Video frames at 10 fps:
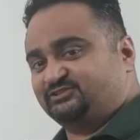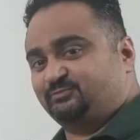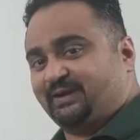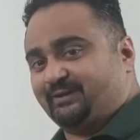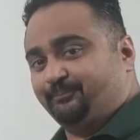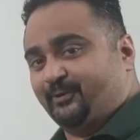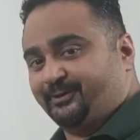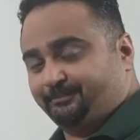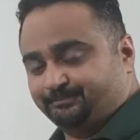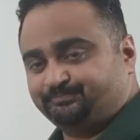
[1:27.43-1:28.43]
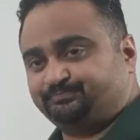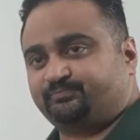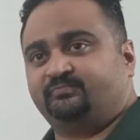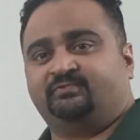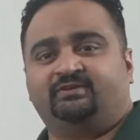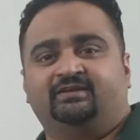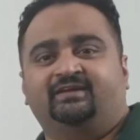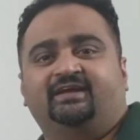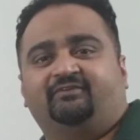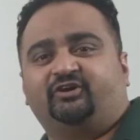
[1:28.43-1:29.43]
the bad boy.
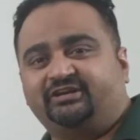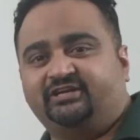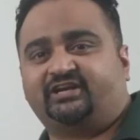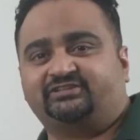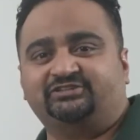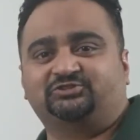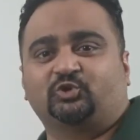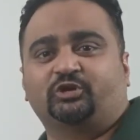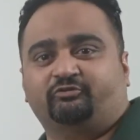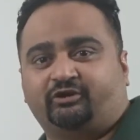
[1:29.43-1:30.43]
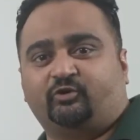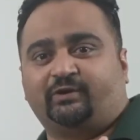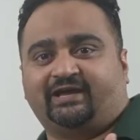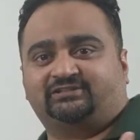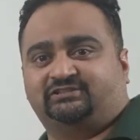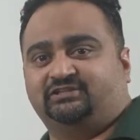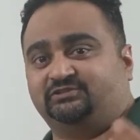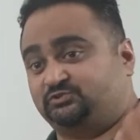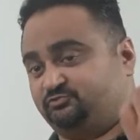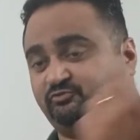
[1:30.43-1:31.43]
I've got an interesting story of how I actually
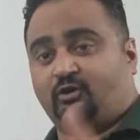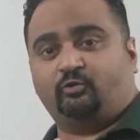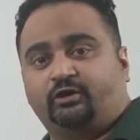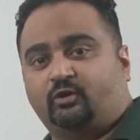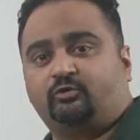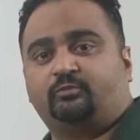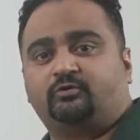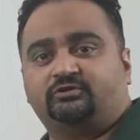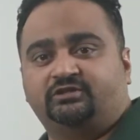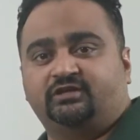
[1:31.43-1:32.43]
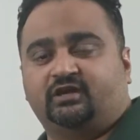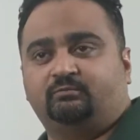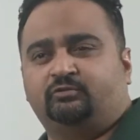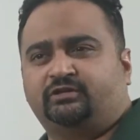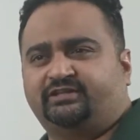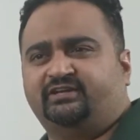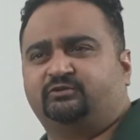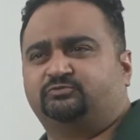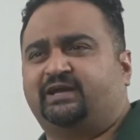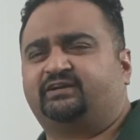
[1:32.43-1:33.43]
found out about the Amrut. I think it was
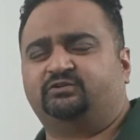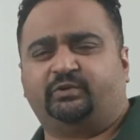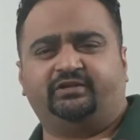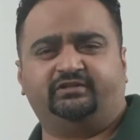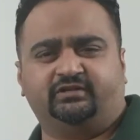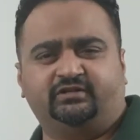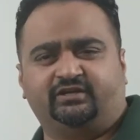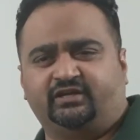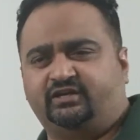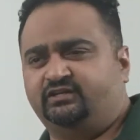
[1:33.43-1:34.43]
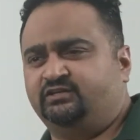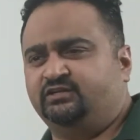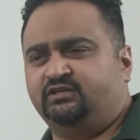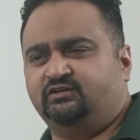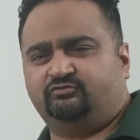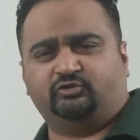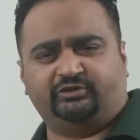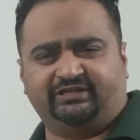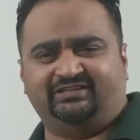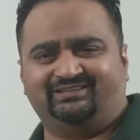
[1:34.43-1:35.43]
back in 2013,
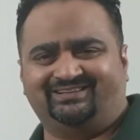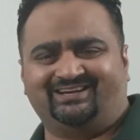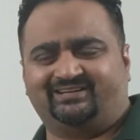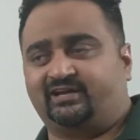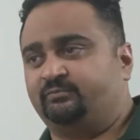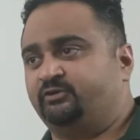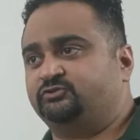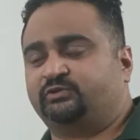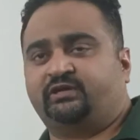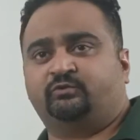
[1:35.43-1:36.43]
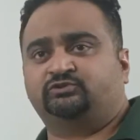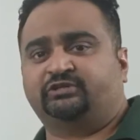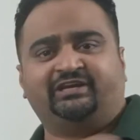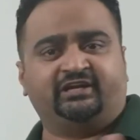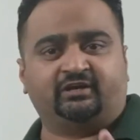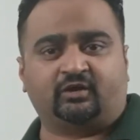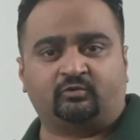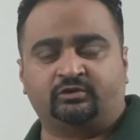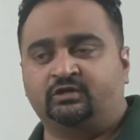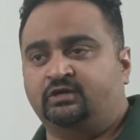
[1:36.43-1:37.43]
14, that time range when I was reading around.
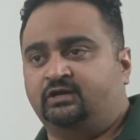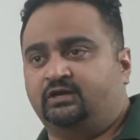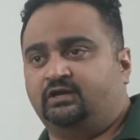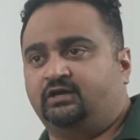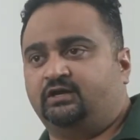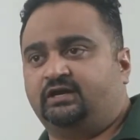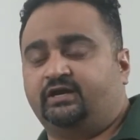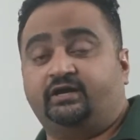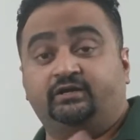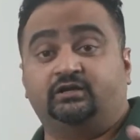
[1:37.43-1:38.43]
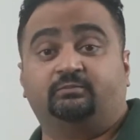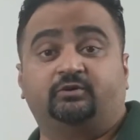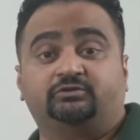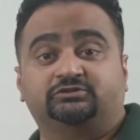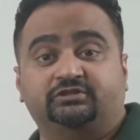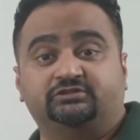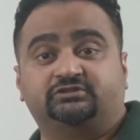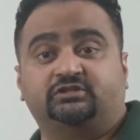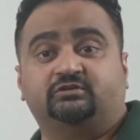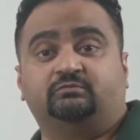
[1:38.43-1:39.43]
I heard about this Indian
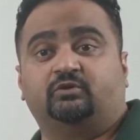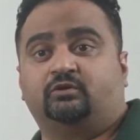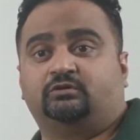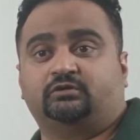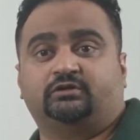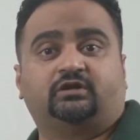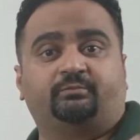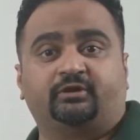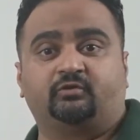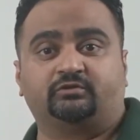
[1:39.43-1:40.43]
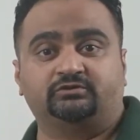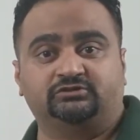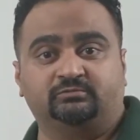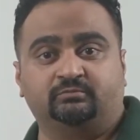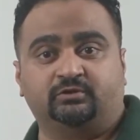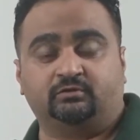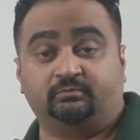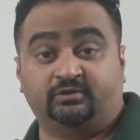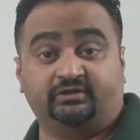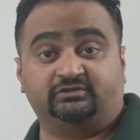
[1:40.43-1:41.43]
single malt, it coming out in Jim
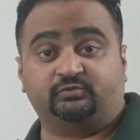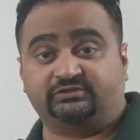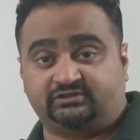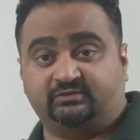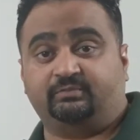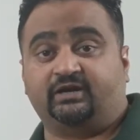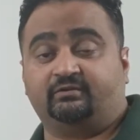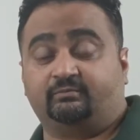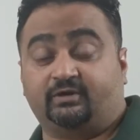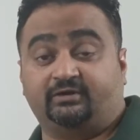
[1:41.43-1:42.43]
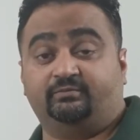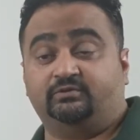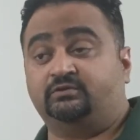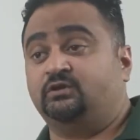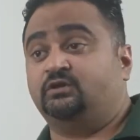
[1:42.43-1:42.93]
Murray's Whiskey Bible